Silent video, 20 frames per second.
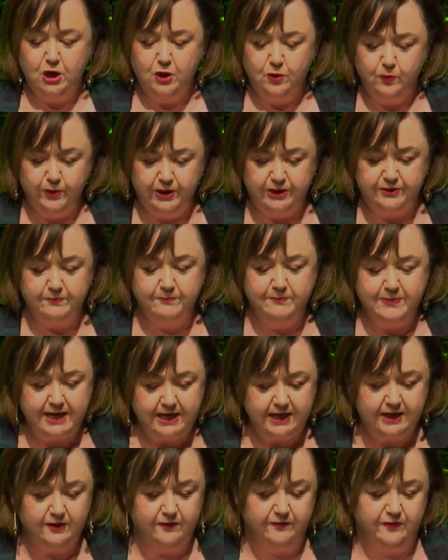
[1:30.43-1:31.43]
with
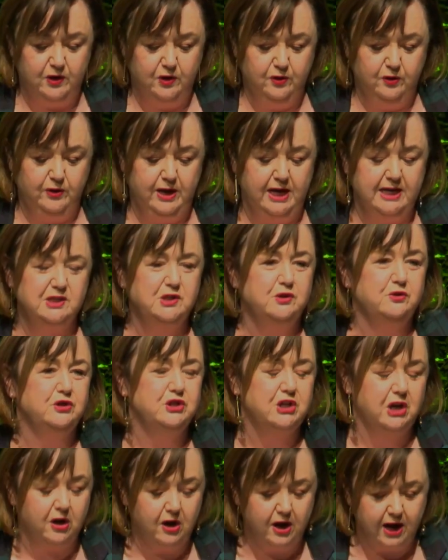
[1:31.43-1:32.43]
many of you as you
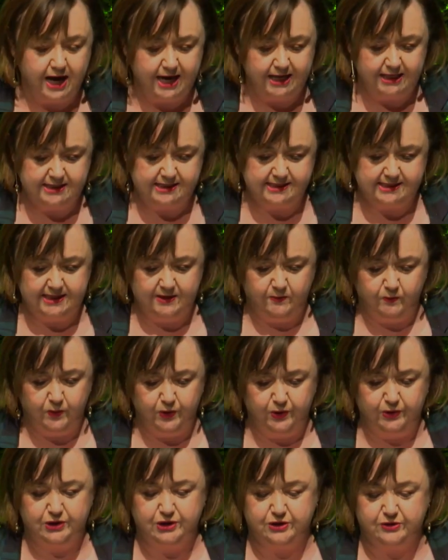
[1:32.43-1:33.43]
tirelessly
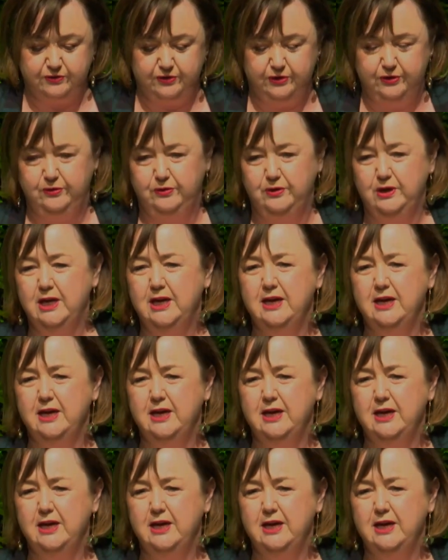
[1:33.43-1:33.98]
worked through